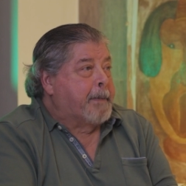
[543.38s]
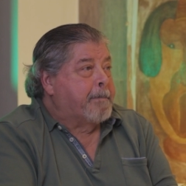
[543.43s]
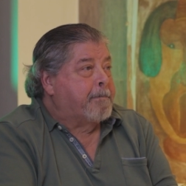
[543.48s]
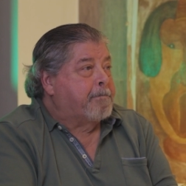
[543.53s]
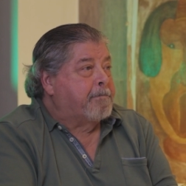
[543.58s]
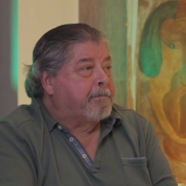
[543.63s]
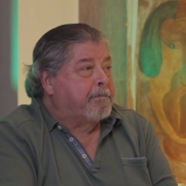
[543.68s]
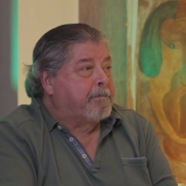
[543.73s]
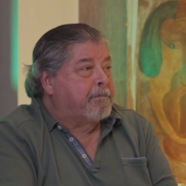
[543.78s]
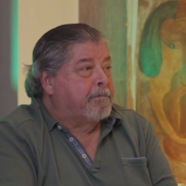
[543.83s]
been
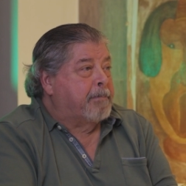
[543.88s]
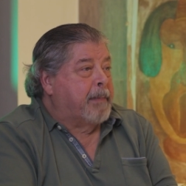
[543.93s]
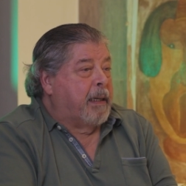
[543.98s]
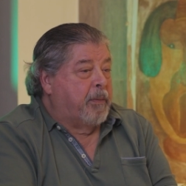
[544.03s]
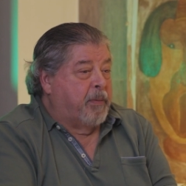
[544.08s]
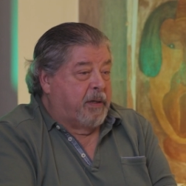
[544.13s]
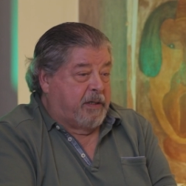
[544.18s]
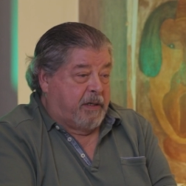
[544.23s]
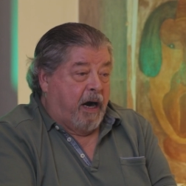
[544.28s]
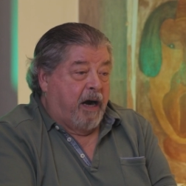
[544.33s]
awesome.
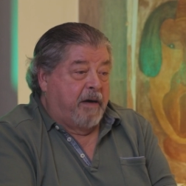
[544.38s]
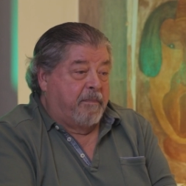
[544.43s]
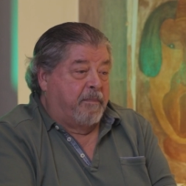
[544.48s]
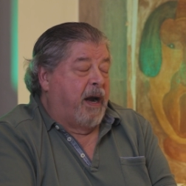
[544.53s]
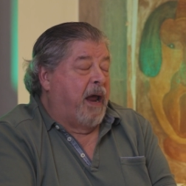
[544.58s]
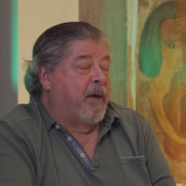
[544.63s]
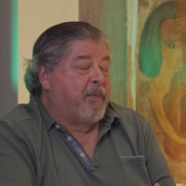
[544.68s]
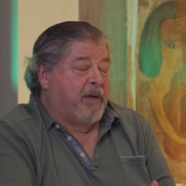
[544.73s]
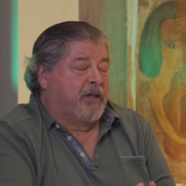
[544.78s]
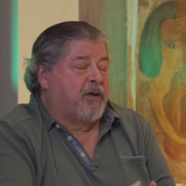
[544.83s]
It was hard.
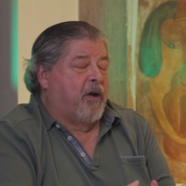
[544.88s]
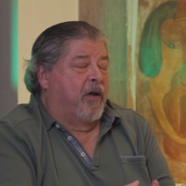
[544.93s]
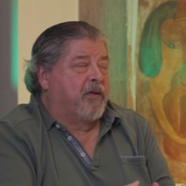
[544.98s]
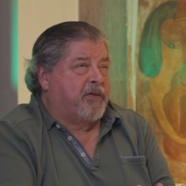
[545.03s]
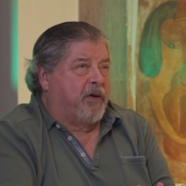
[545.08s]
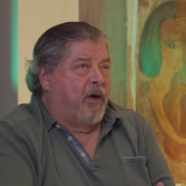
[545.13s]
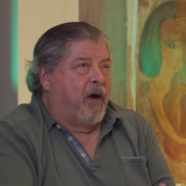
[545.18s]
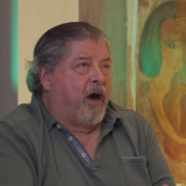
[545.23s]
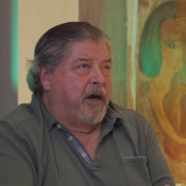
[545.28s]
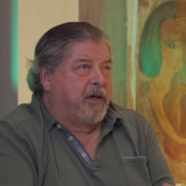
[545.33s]
It was
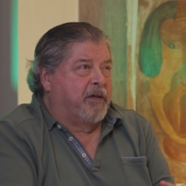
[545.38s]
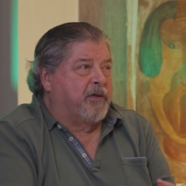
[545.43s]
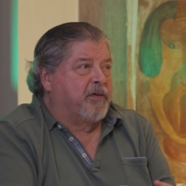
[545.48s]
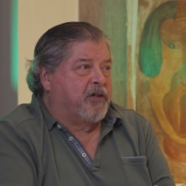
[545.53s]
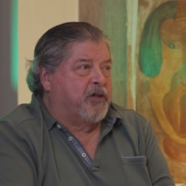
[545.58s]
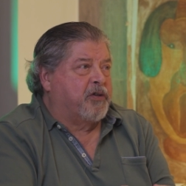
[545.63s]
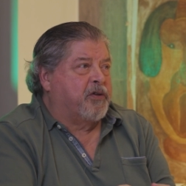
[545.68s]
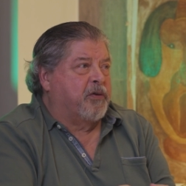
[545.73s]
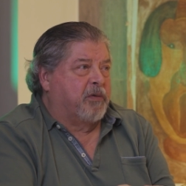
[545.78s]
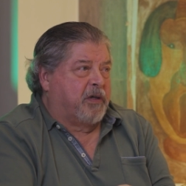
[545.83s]
also hard to
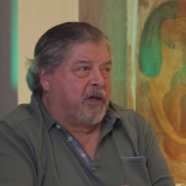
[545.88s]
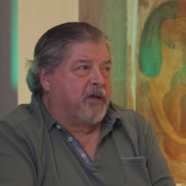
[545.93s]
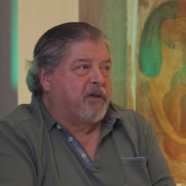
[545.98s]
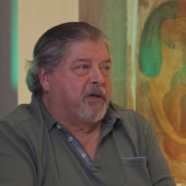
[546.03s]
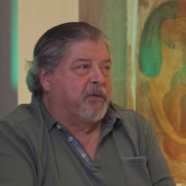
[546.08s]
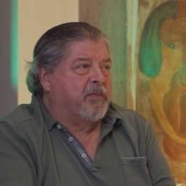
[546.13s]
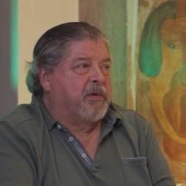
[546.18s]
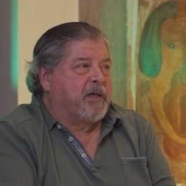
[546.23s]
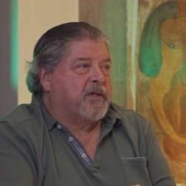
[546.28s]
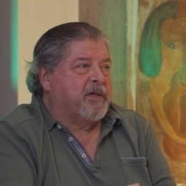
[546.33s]
shoot because
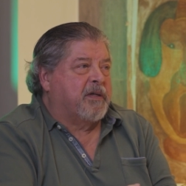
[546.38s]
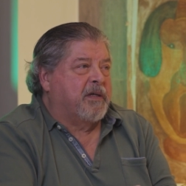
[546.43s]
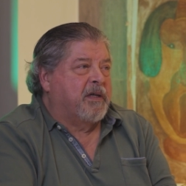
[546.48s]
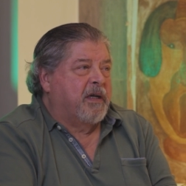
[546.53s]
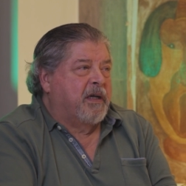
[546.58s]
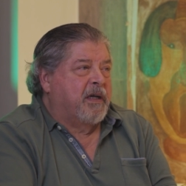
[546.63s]
it was,